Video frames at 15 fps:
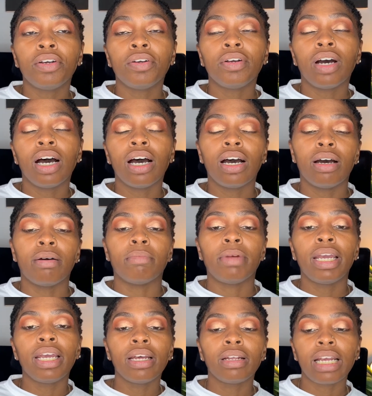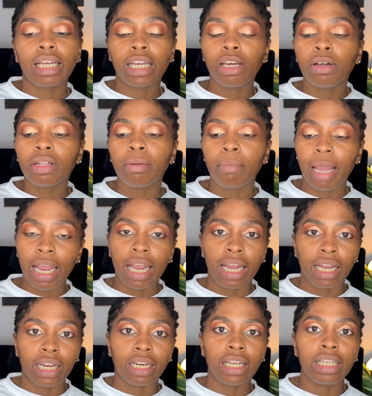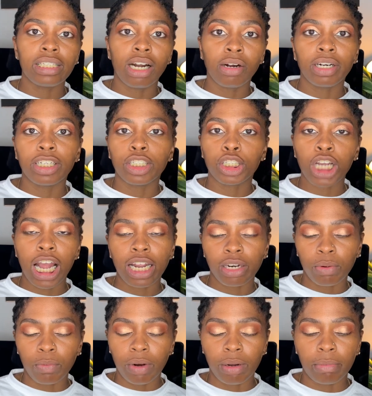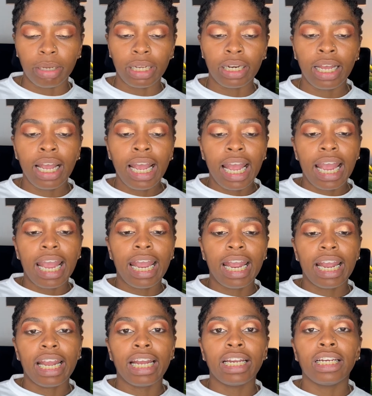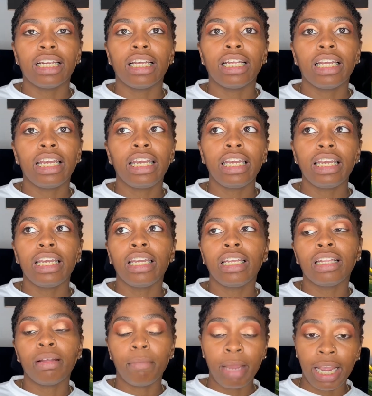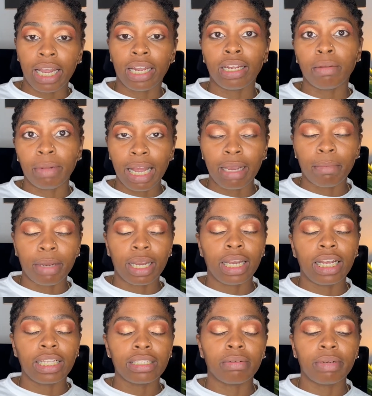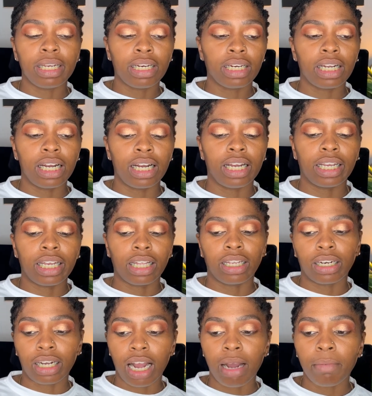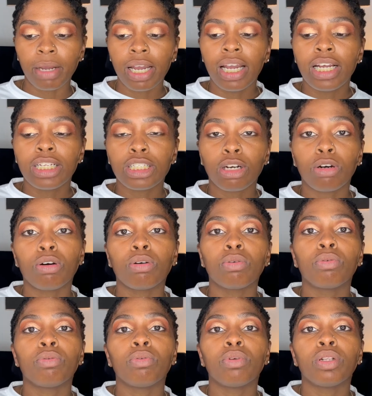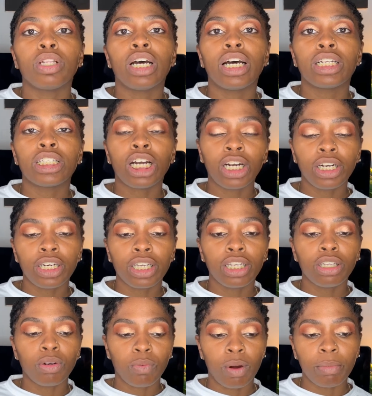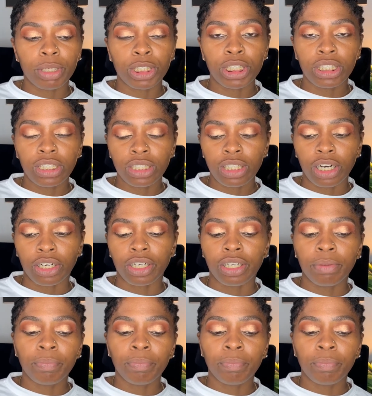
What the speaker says: the man. He's already shot the woman, and the black man, ends up getting the gun and killing the cop. So the attorney, the woman, she's an attorney,